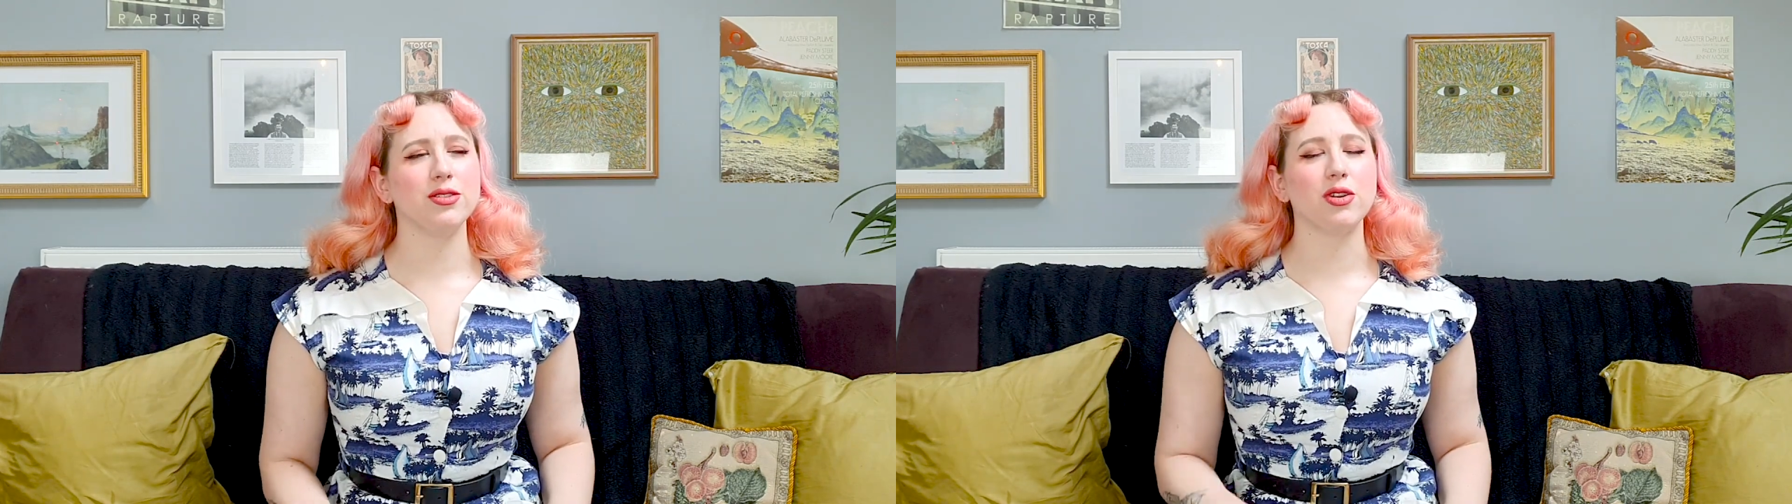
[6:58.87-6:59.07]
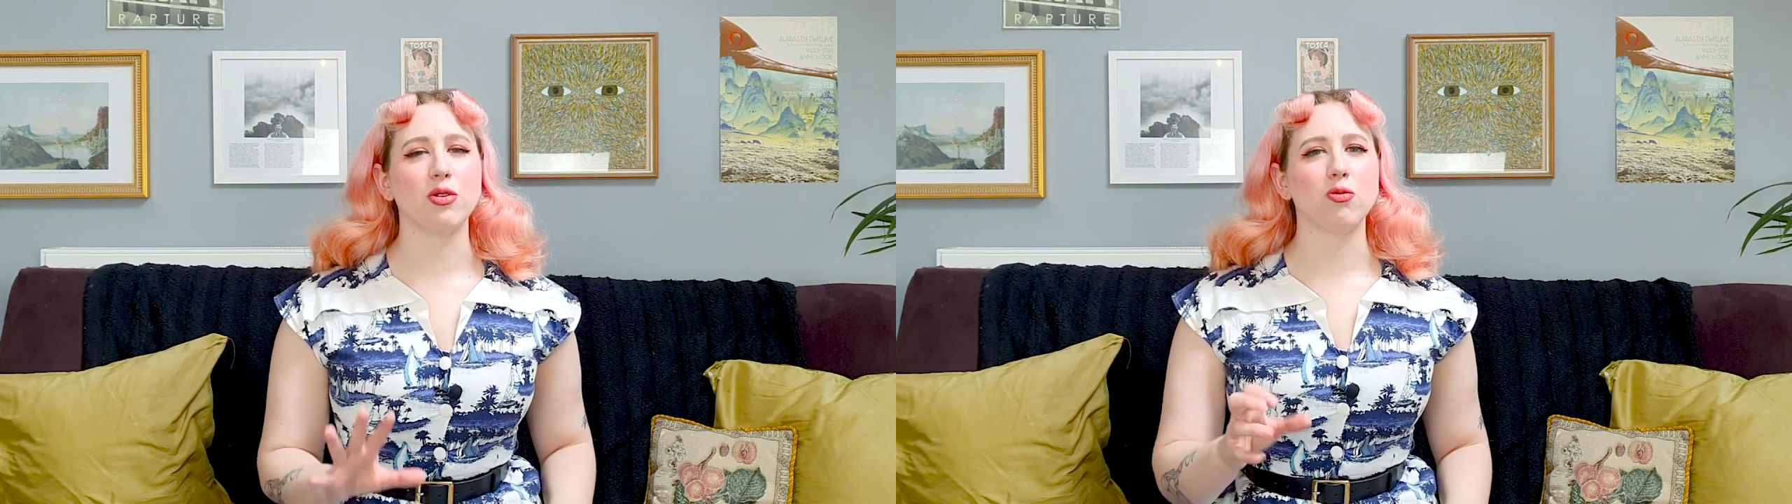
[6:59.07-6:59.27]

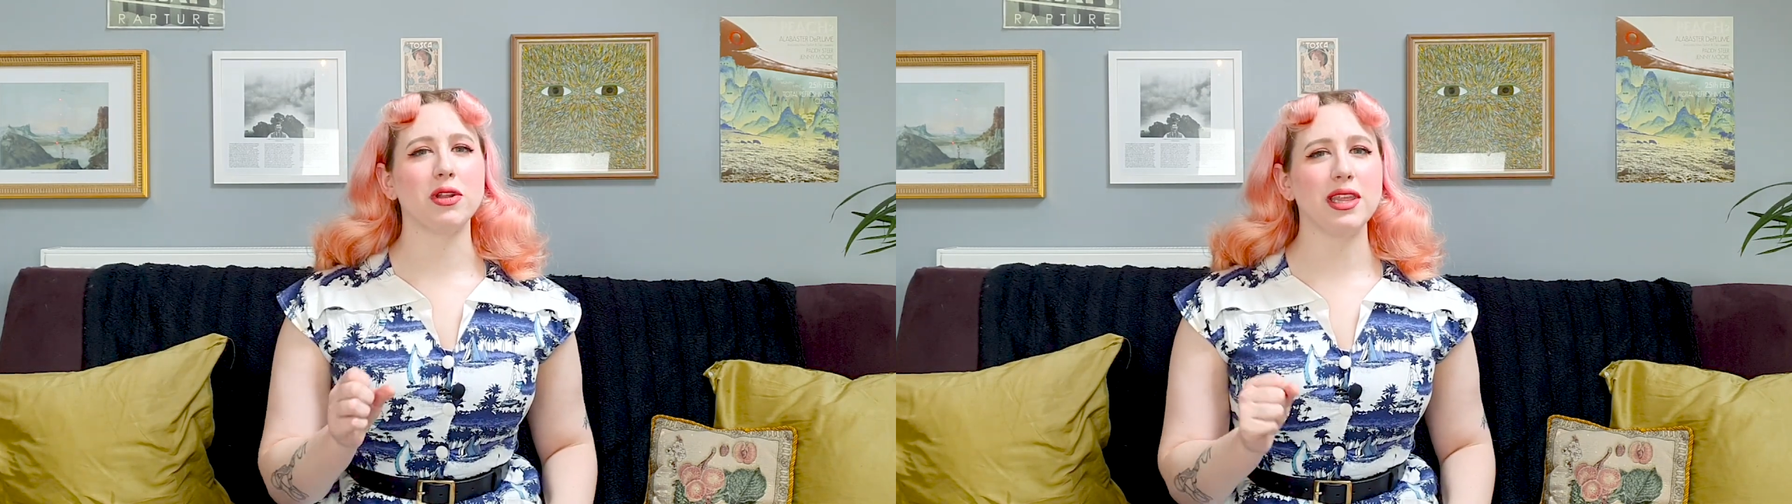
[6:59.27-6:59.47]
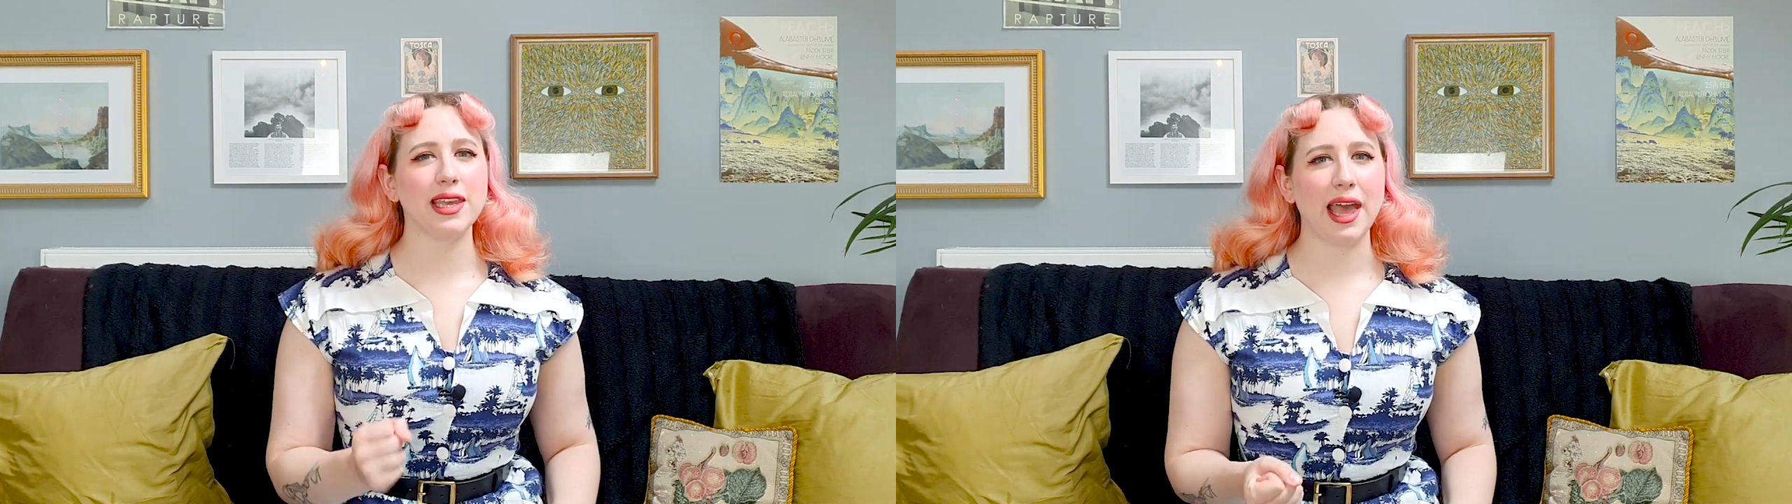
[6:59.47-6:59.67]
you can
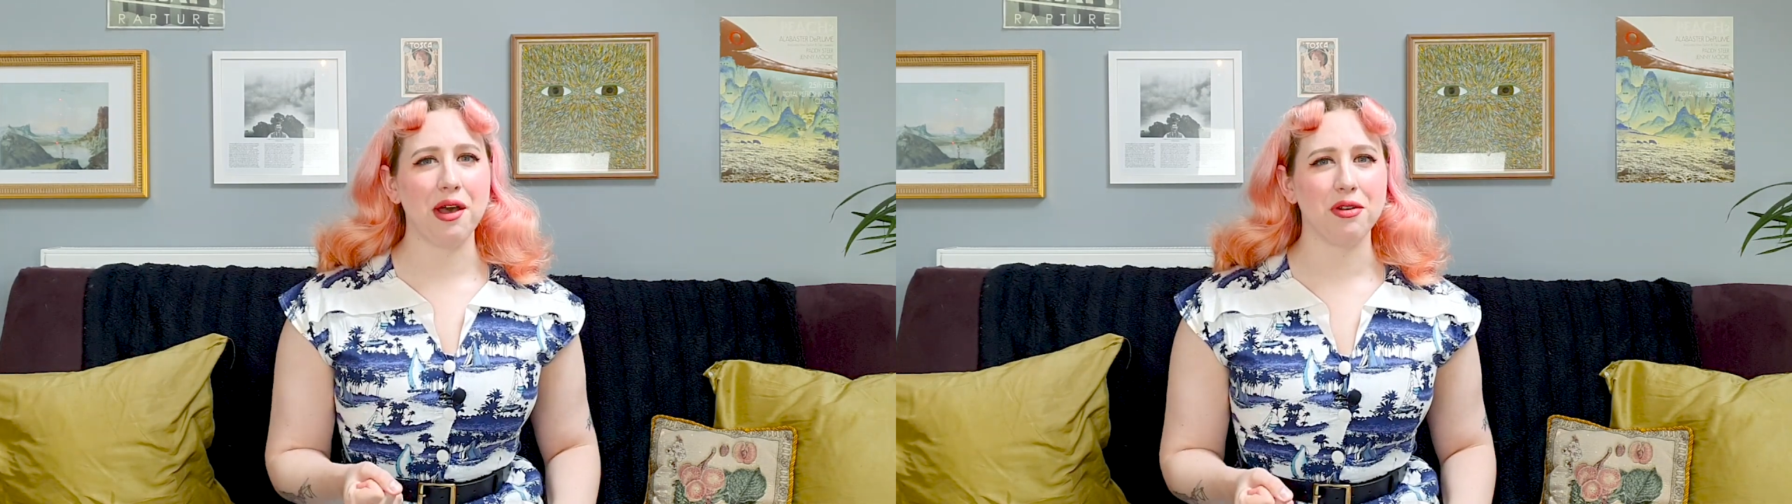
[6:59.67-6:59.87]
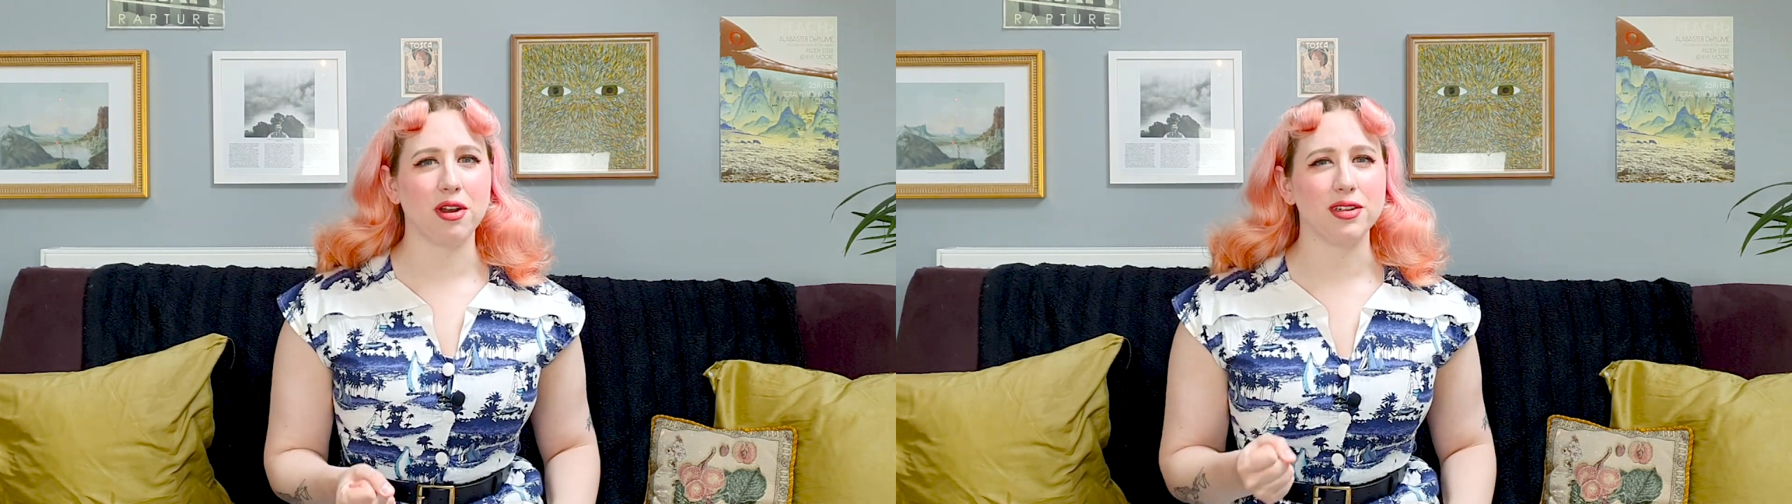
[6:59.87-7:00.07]
really
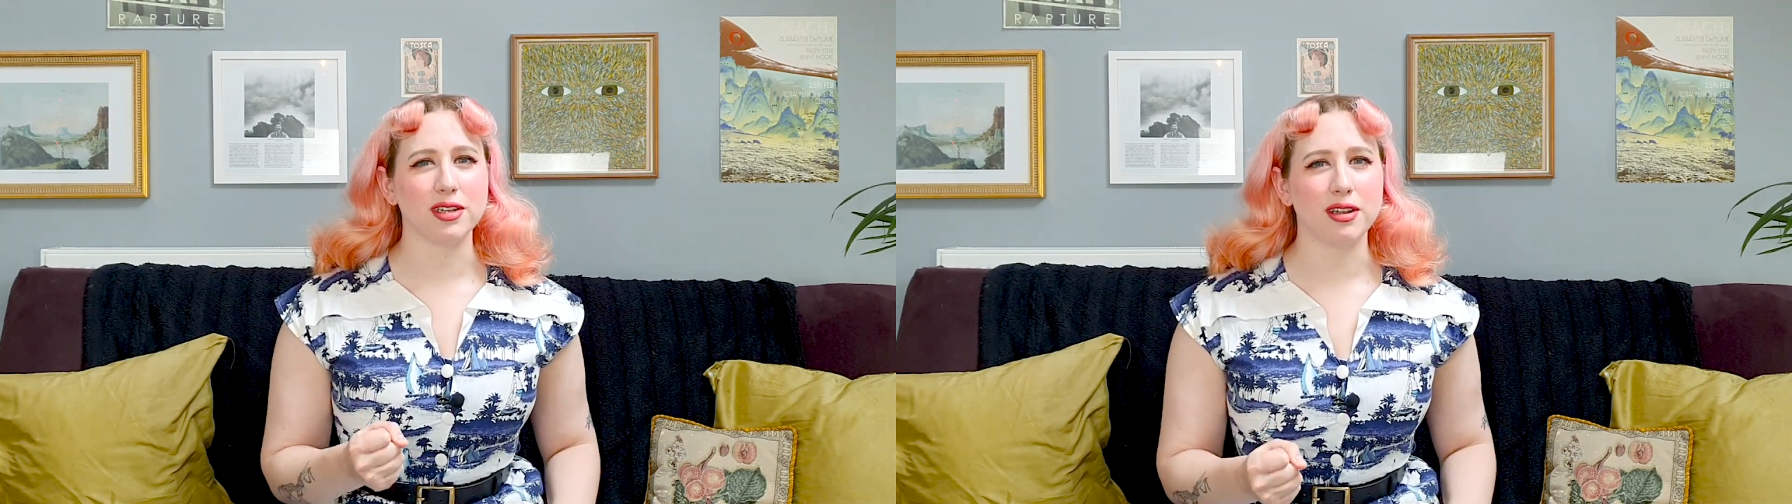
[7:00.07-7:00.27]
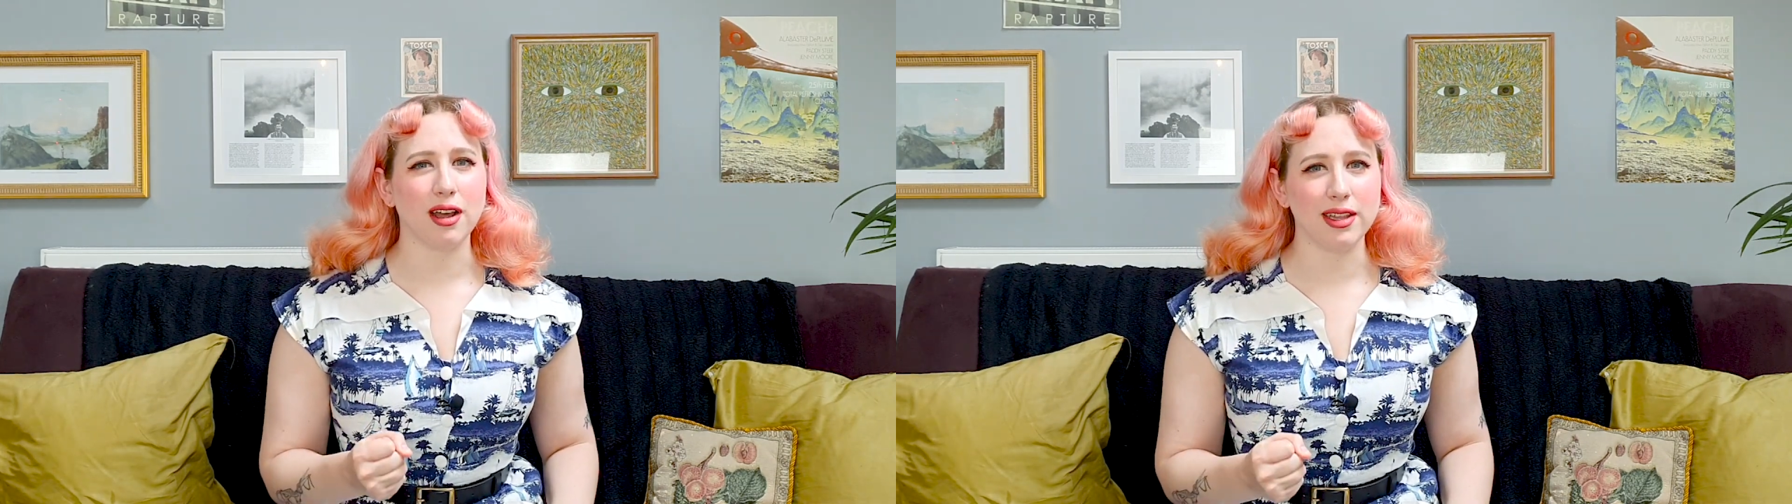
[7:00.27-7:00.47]
count on to not